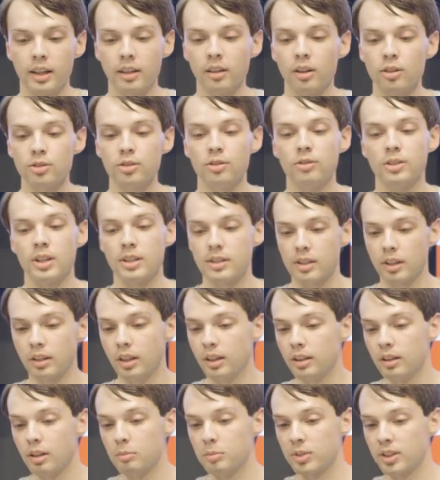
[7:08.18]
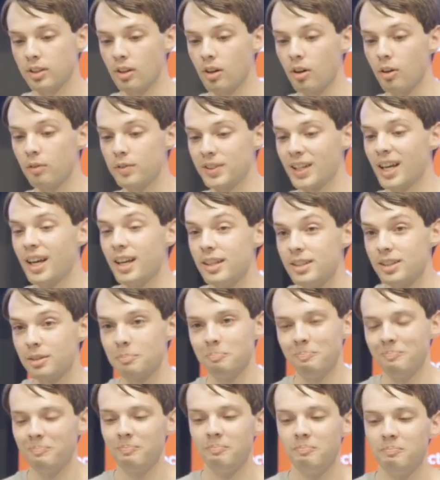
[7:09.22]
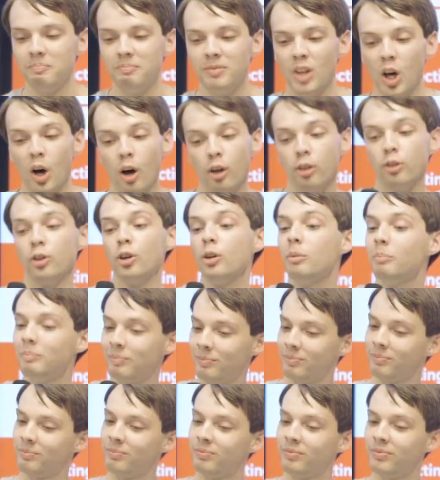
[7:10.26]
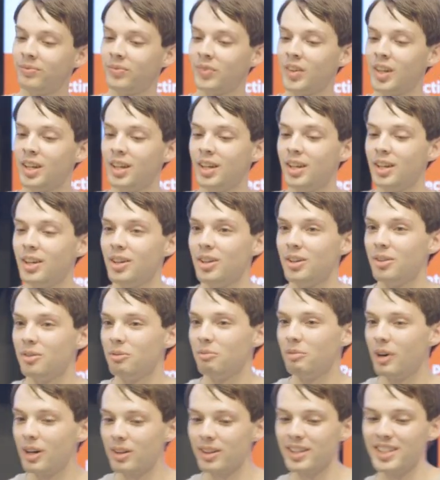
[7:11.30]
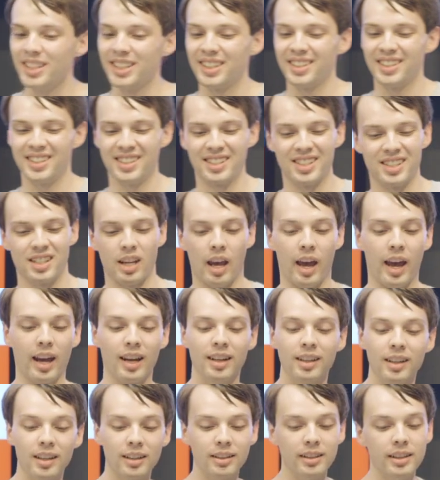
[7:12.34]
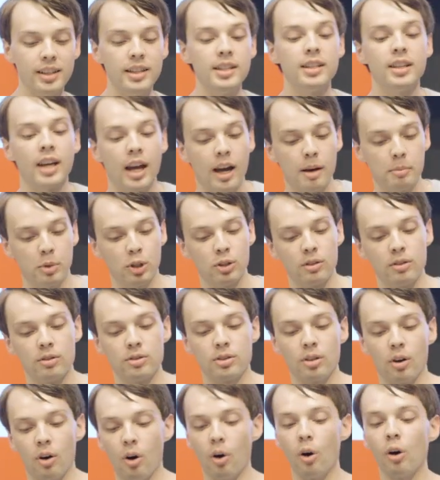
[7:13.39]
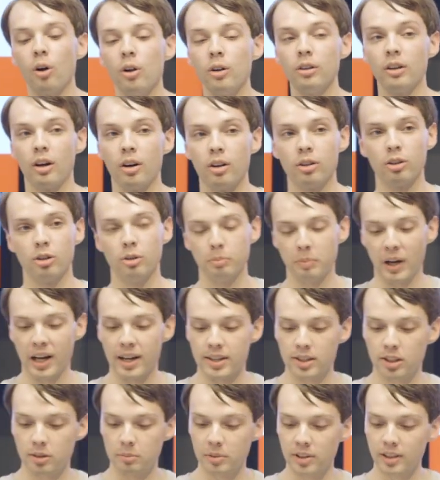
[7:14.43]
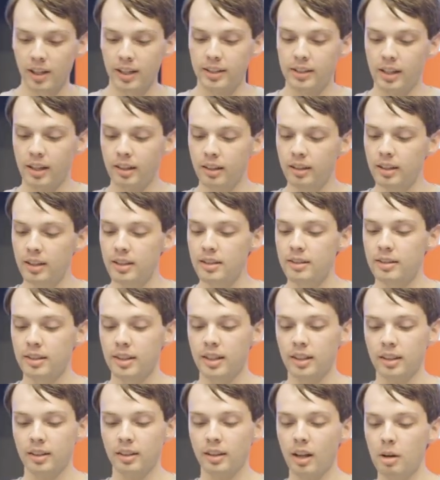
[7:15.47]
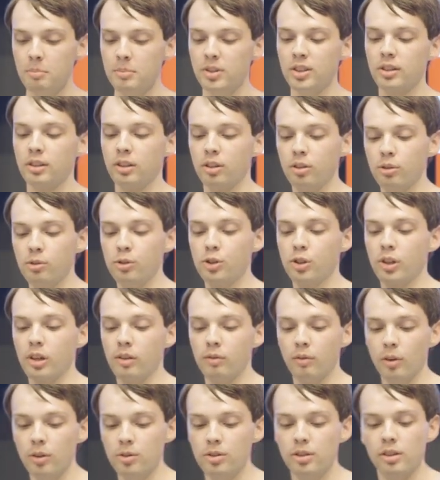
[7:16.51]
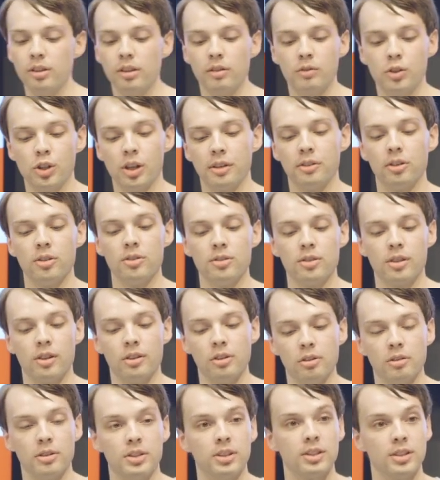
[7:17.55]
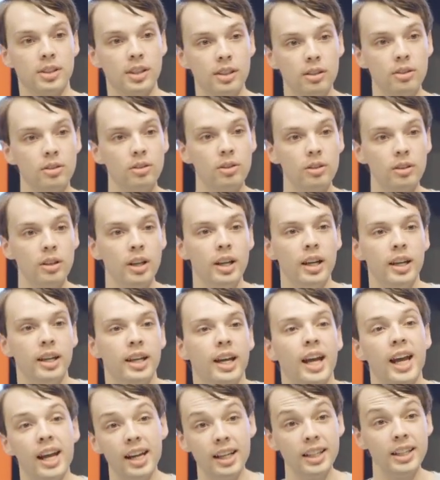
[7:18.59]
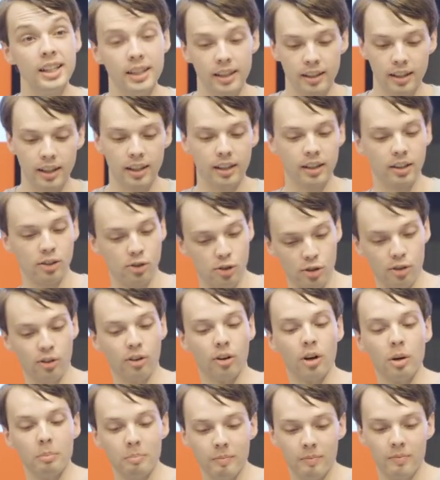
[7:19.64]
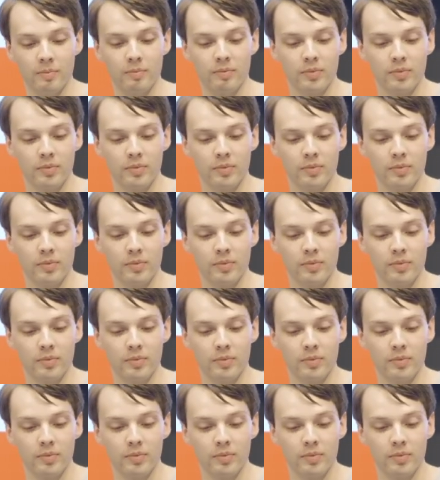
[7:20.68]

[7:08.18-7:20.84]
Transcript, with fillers: can also designate themselves as other. While this technically captures all other possible identities, it lumps a huge diversity of genders under a single alienating term.